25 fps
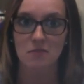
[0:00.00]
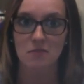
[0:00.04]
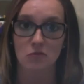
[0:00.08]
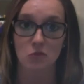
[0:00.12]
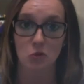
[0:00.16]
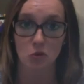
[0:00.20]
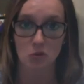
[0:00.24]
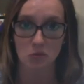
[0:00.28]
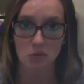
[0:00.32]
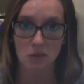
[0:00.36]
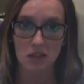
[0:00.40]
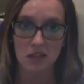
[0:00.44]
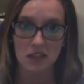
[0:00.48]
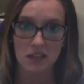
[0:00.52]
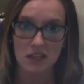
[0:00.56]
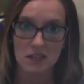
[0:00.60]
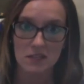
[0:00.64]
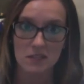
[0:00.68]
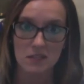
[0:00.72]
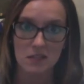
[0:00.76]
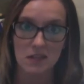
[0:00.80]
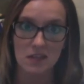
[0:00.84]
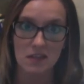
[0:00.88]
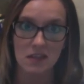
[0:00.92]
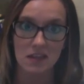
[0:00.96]
Normally
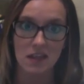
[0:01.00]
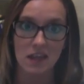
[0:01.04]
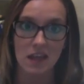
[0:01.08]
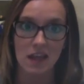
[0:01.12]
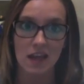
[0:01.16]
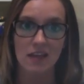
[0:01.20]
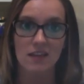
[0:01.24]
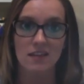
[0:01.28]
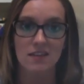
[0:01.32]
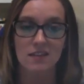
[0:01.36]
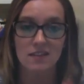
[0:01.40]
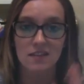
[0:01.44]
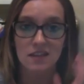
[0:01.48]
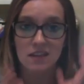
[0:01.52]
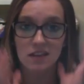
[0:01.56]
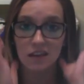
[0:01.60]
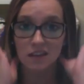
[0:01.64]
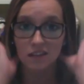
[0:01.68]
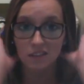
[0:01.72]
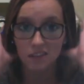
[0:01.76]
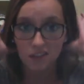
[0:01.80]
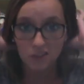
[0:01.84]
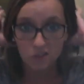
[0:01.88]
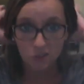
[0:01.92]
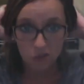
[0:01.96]
that's not the case.
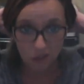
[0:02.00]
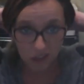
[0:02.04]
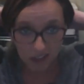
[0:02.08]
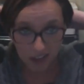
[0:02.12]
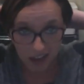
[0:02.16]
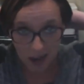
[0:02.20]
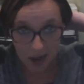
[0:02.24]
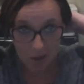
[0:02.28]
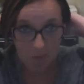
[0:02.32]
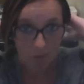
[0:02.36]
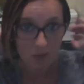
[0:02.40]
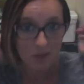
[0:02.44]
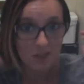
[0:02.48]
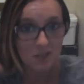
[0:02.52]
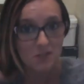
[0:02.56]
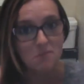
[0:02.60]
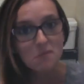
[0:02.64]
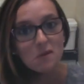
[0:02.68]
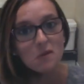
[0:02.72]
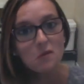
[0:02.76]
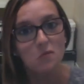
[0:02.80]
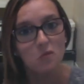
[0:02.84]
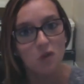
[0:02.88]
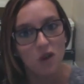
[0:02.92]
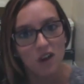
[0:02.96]
That's only happened to
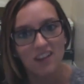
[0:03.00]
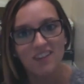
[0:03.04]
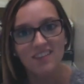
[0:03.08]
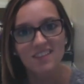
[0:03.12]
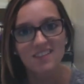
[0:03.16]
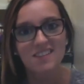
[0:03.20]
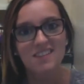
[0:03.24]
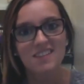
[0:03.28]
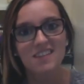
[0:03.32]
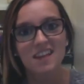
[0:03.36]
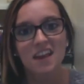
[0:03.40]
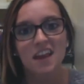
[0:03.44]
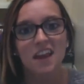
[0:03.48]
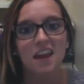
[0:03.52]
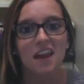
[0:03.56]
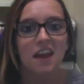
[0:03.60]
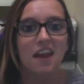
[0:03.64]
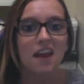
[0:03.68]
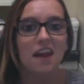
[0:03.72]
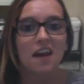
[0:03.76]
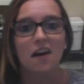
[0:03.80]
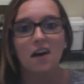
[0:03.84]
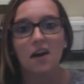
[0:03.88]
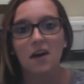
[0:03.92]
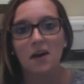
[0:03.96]
me once,
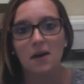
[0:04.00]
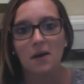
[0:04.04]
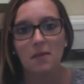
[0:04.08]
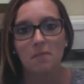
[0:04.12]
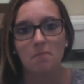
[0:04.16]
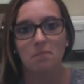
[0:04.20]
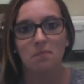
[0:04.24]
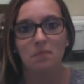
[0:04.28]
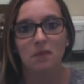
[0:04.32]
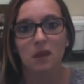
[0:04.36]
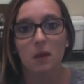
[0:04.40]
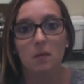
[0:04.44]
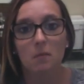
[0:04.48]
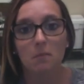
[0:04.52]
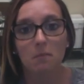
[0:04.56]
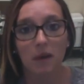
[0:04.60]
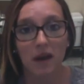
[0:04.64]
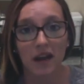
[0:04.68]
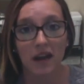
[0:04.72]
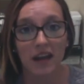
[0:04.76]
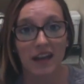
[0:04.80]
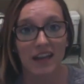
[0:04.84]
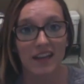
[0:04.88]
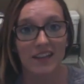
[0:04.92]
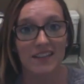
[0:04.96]

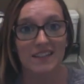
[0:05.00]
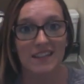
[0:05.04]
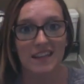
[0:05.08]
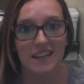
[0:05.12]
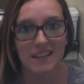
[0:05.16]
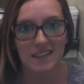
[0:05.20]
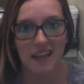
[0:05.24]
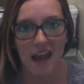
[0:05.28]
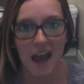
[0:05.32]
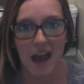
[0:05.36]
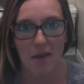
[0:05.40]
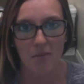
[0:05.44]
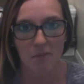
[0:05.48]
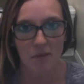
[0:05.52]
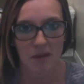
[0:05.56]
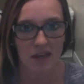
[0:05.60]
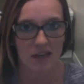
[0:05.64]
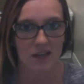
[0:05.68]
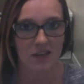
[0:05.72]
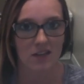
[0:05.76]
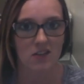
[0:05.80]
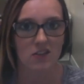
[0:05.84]
but it does happen.